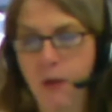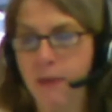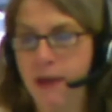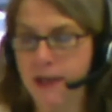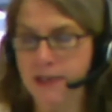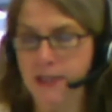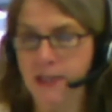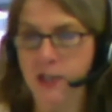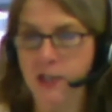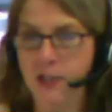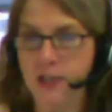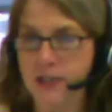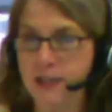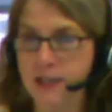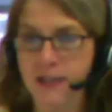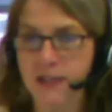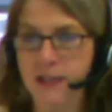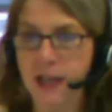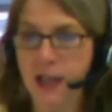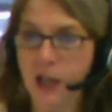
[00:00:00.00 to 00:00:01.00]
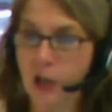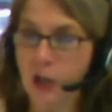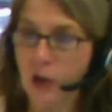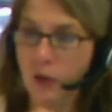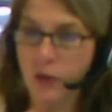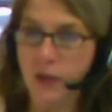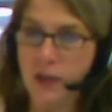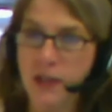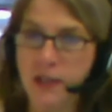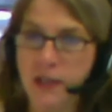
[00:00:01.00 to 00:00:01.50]
messages that say
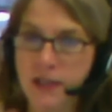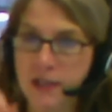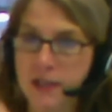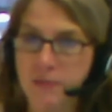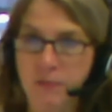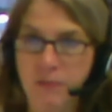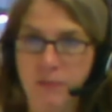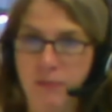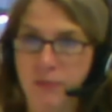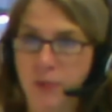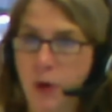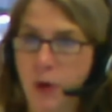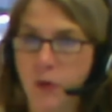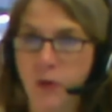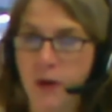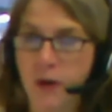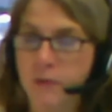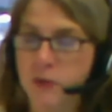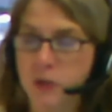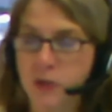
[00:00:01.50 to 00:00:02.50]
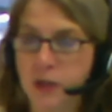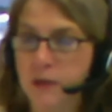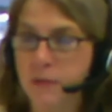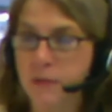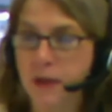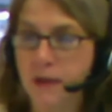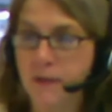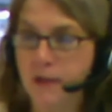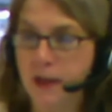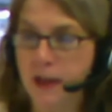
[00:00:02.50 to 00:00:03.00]
these programs are going to
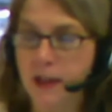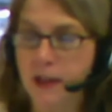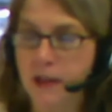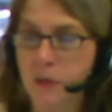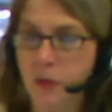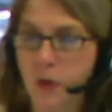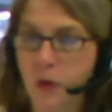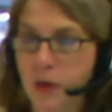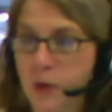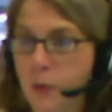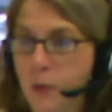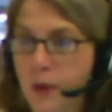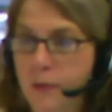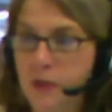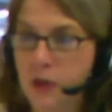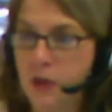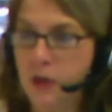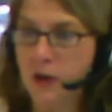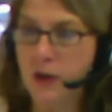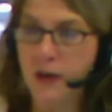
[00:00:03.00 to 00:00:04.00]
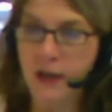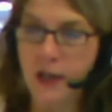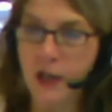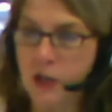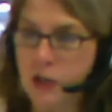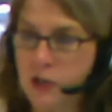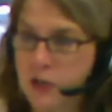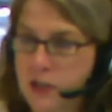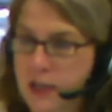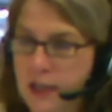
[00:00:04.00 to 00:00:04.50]
be available on the webinar, and
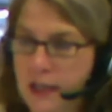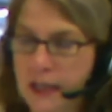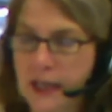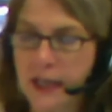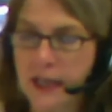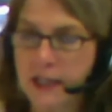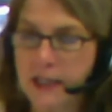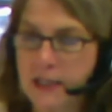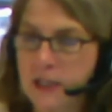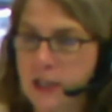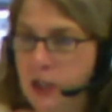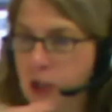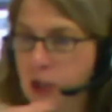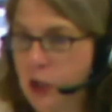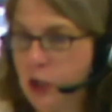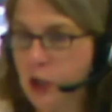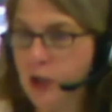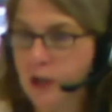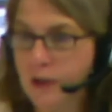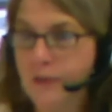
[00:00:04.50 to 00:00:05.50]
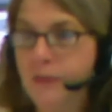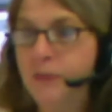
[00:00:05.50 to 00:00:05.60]
here's the links to learn.